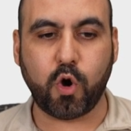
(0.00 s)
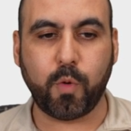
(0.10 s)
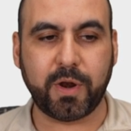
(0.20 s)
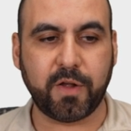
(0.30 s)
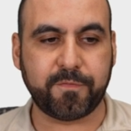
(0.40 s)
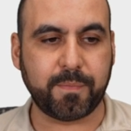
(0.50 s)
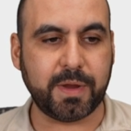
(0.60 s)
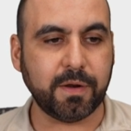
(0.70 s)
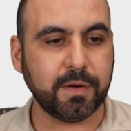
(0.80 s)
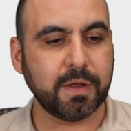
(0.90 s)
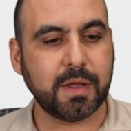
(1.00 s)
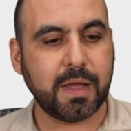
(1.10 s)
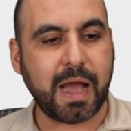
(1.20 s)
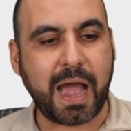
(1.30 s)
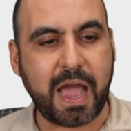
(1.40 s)
open it up from here,
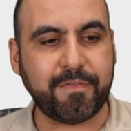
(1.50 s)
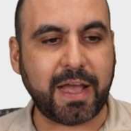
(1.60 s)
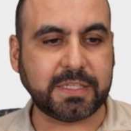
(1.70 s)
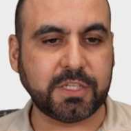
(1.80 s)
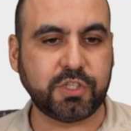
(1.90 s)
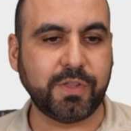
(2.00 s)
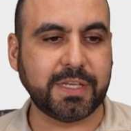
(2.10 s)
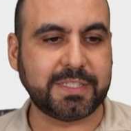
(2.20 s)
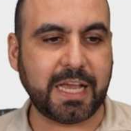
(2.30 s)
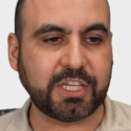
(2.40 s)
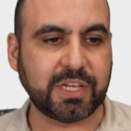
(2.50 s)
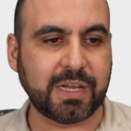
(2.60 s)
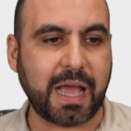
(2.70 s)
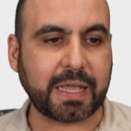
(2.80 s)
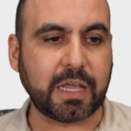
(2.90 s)
I have access to this section.
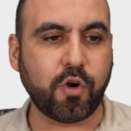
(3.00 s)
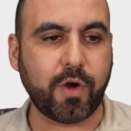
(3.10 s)
I can go